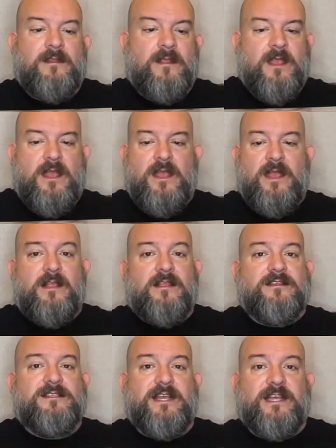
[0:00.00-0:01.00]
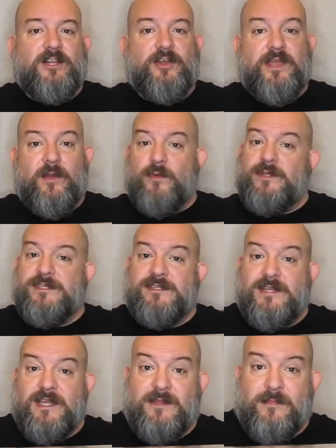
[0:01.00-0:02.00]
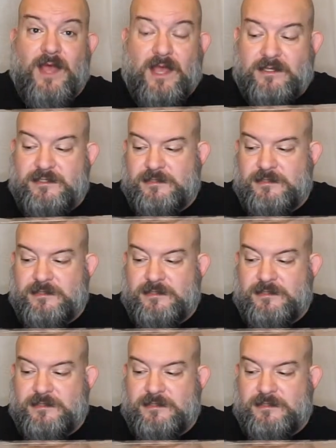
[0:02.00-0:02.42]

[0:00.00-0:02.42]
Let's take a look at what's inside the box.